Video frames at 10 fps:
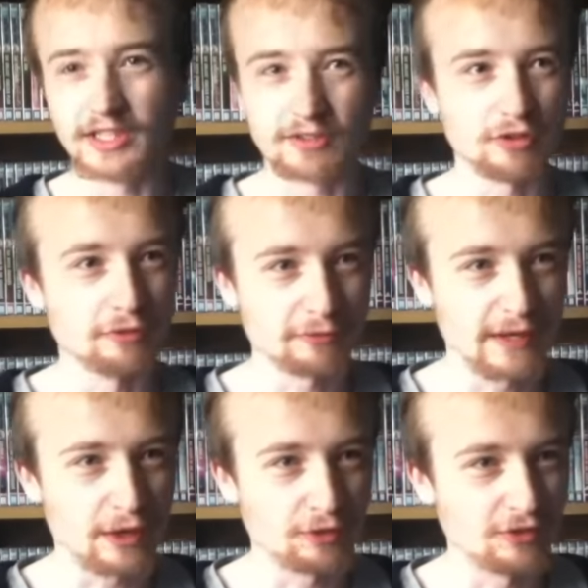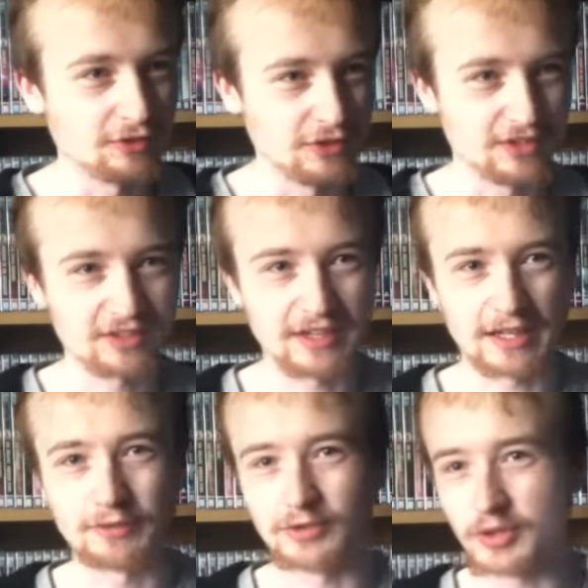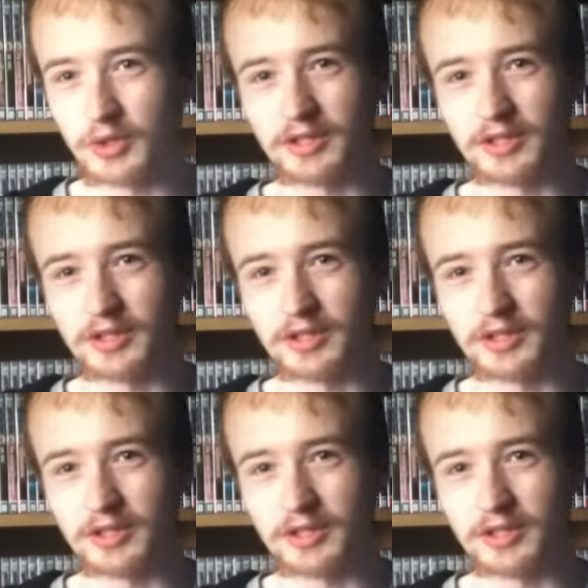in early 2000s, so the sound